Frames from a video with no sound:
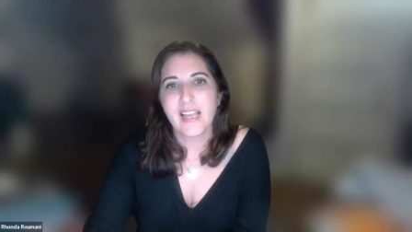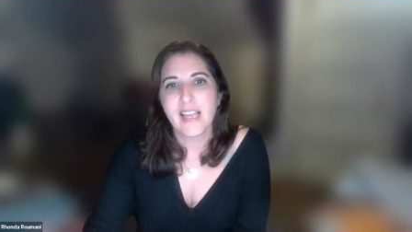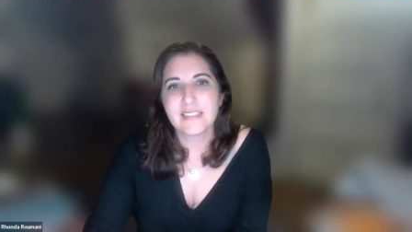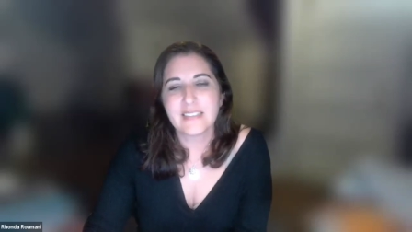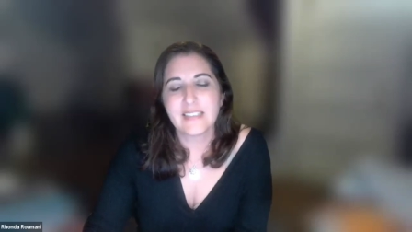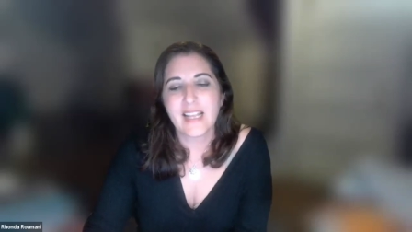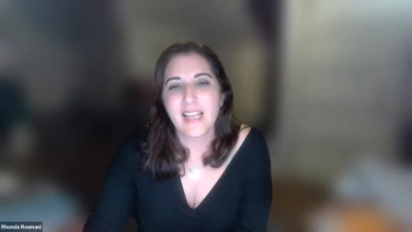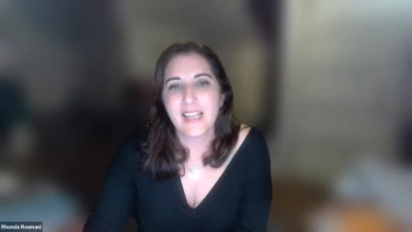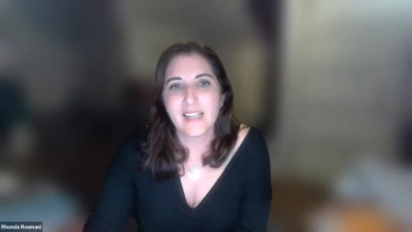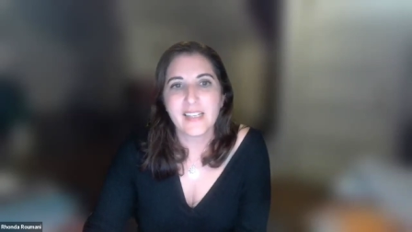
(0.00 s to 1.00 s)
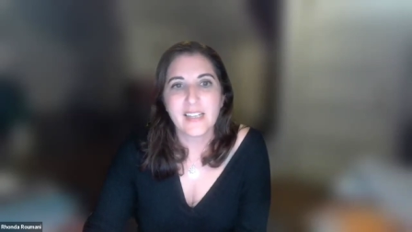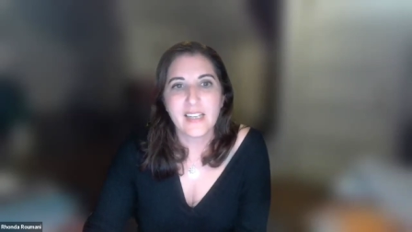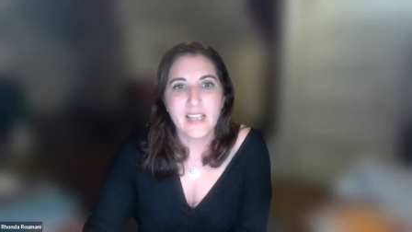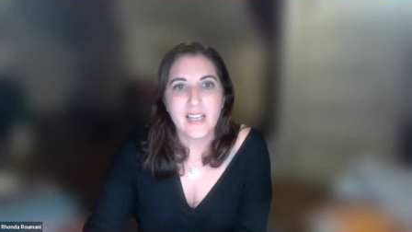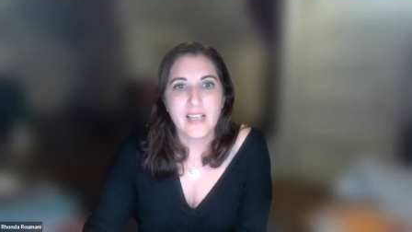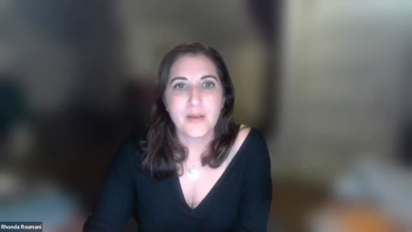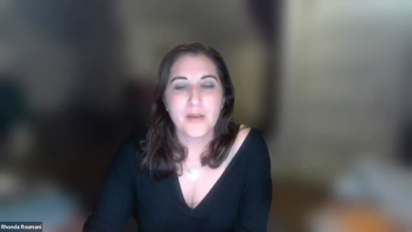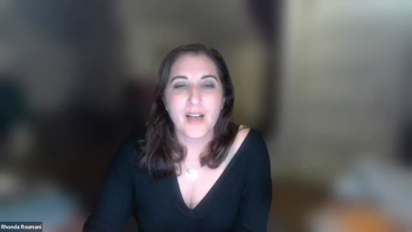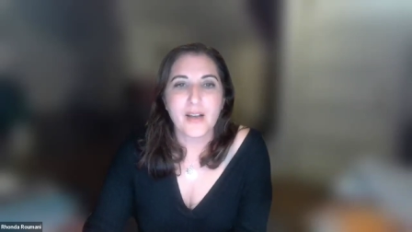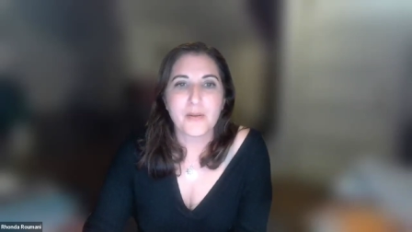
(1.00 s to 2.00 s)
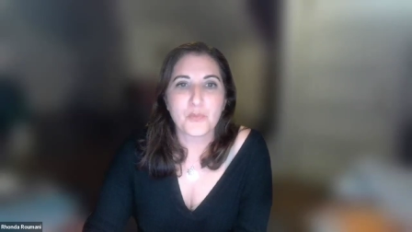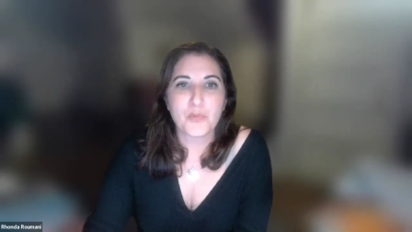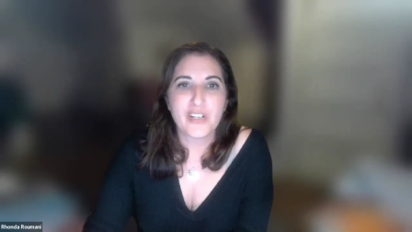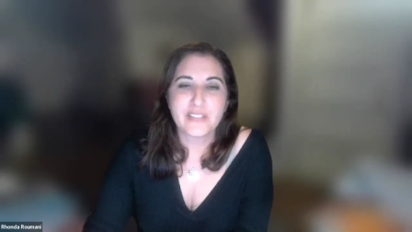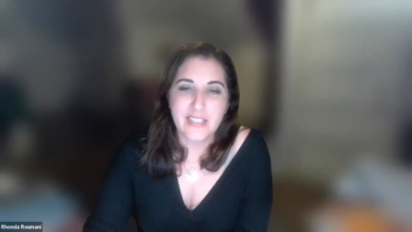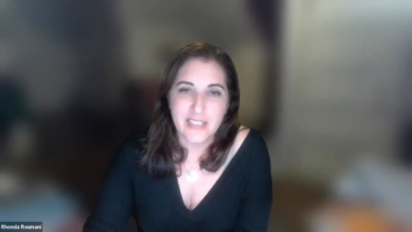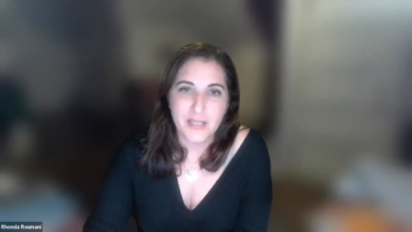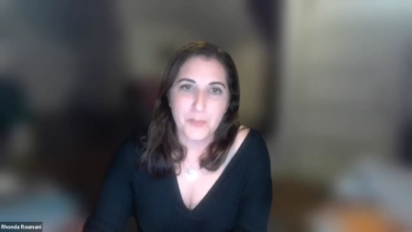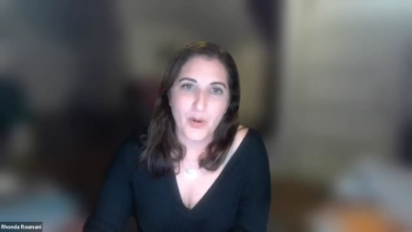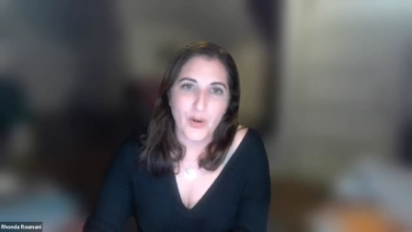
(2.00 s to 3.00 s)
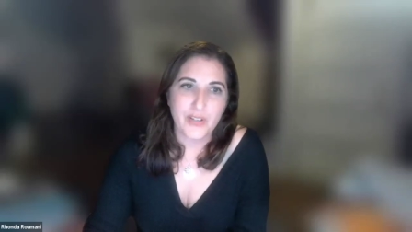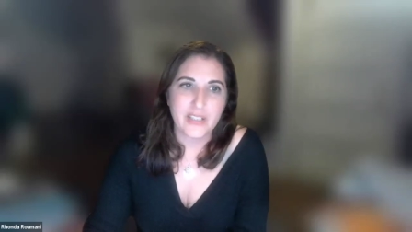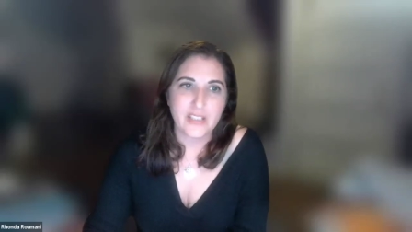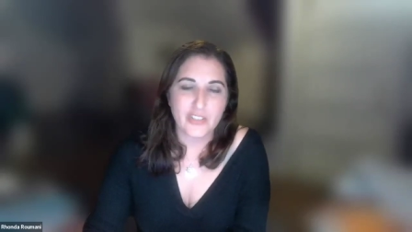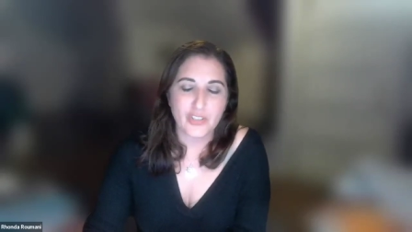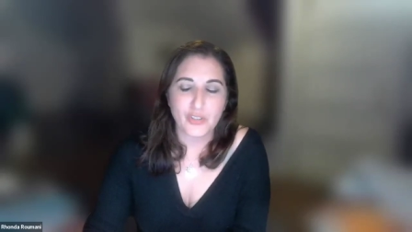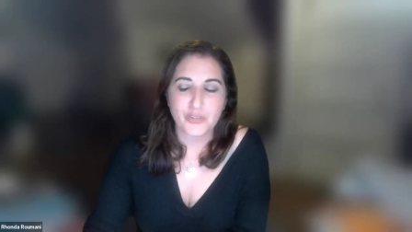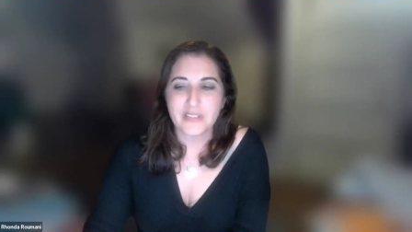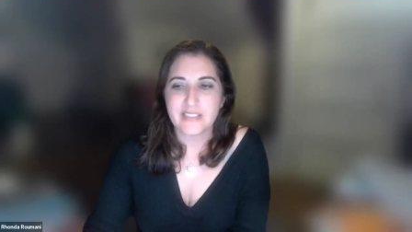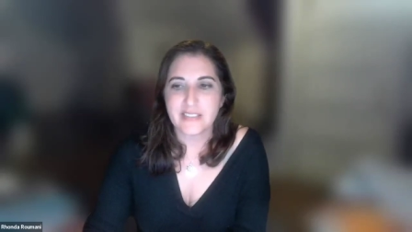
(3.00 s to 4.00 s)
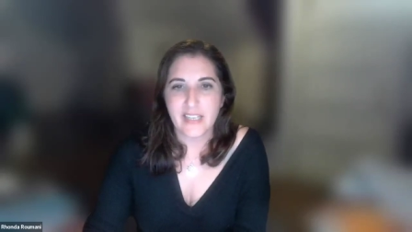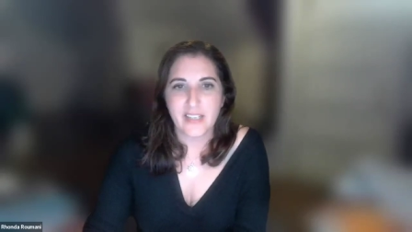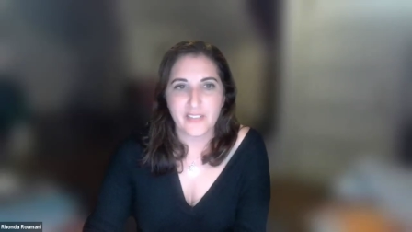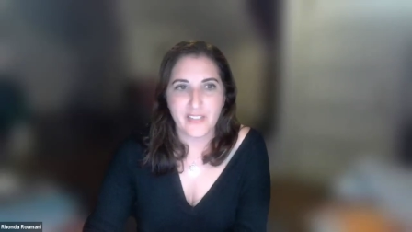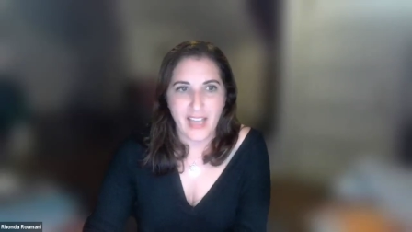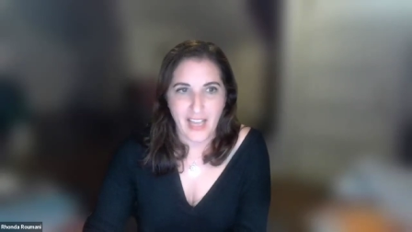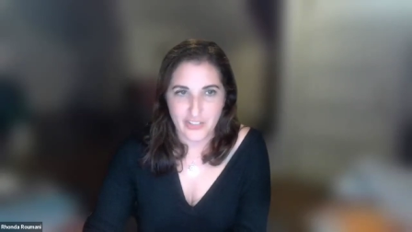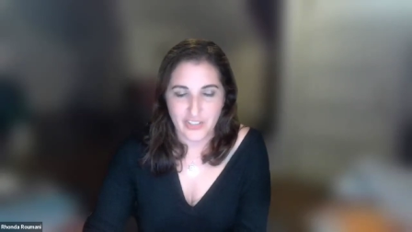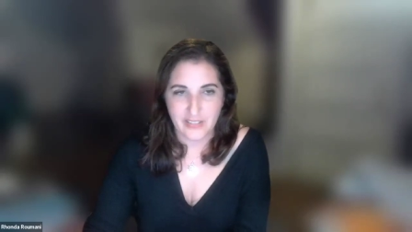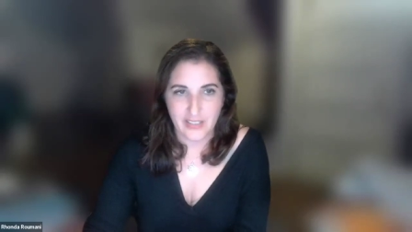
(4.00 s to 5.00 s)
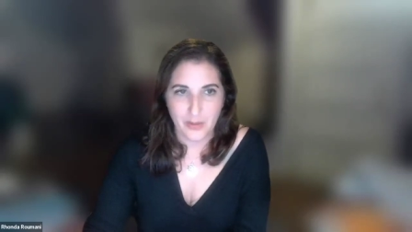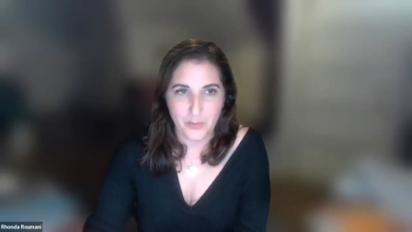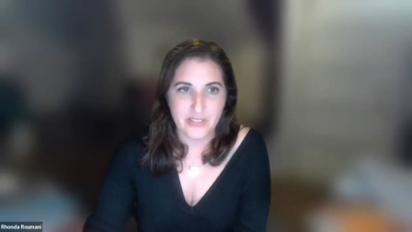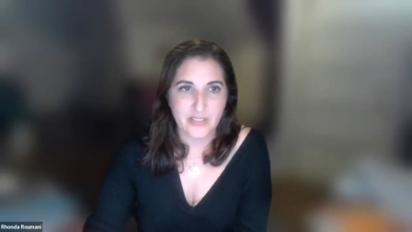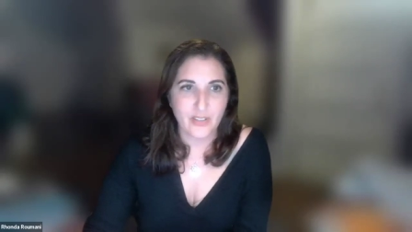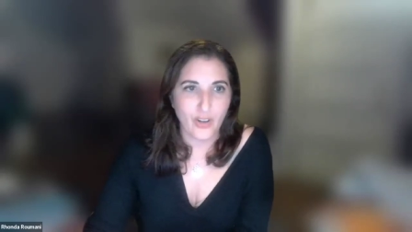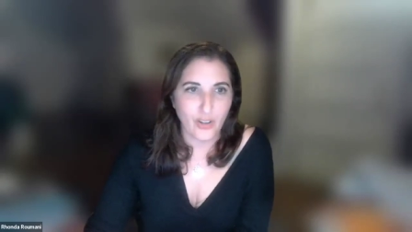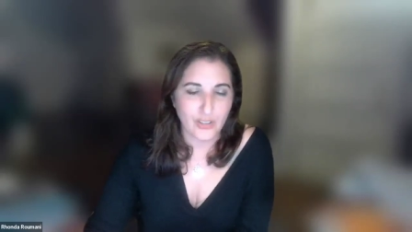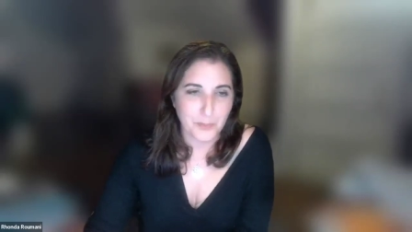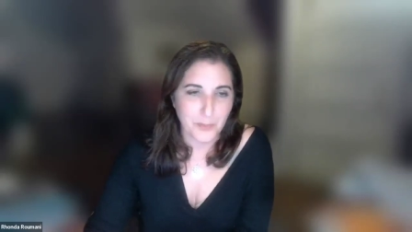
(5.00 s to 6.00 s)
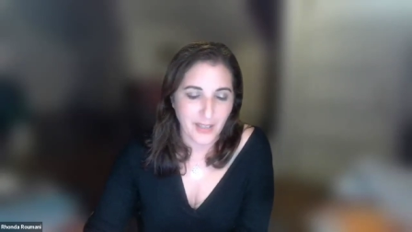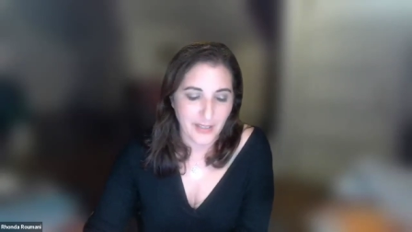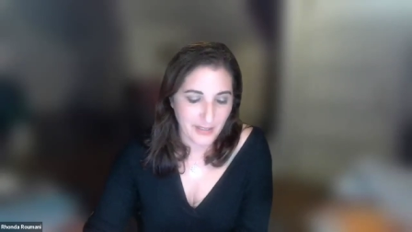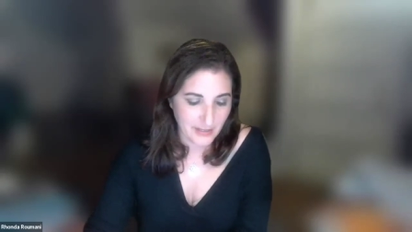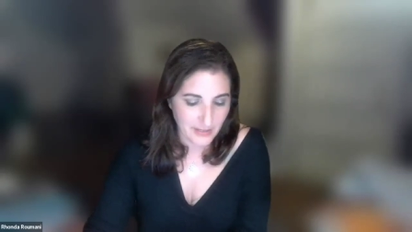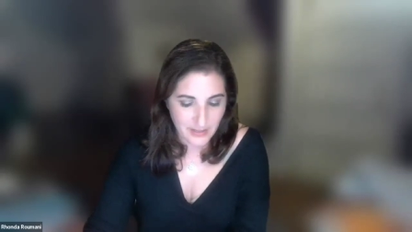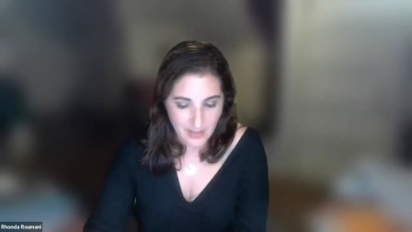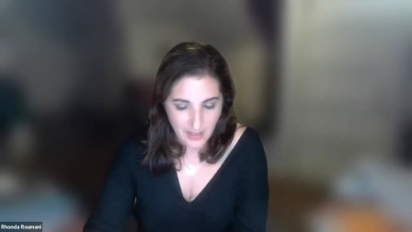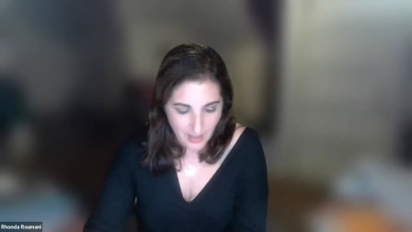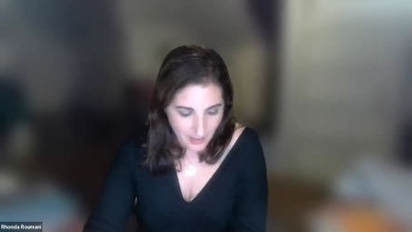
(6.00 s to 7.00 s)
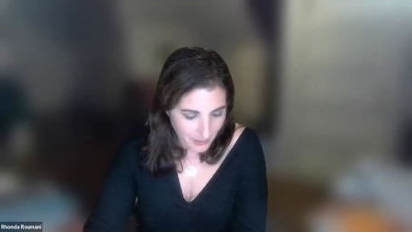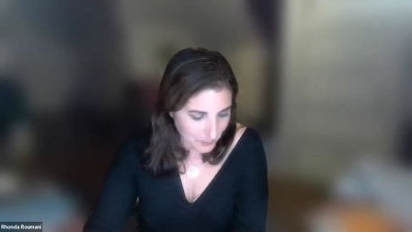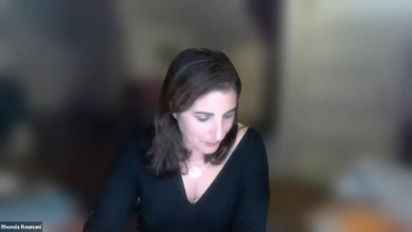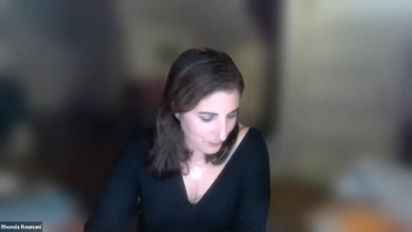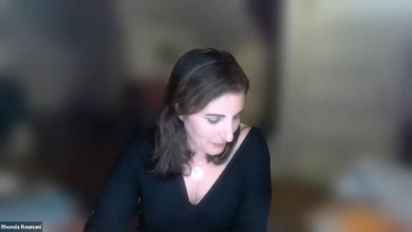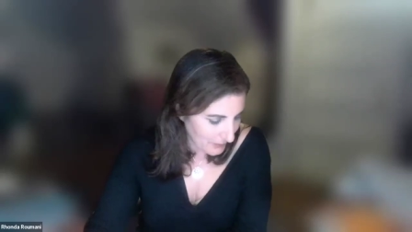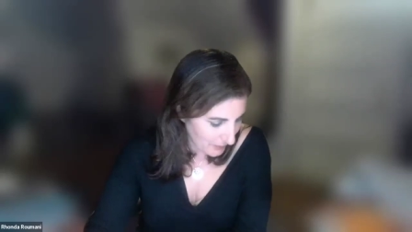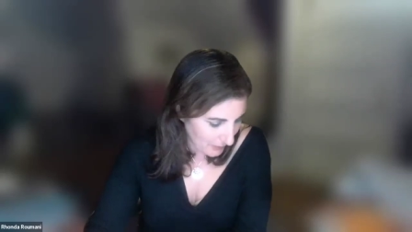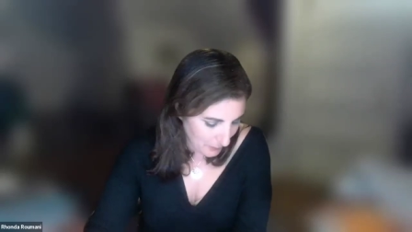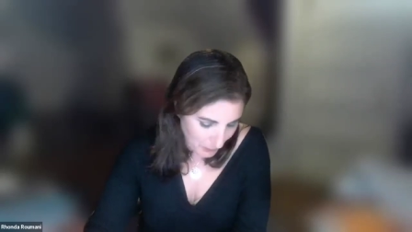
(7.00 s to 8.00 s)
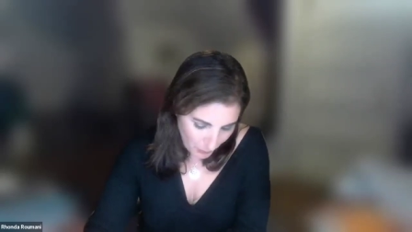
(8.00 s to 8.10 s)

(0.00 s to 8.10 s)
And today, we are taking part in a Children's Day of Action that was called by the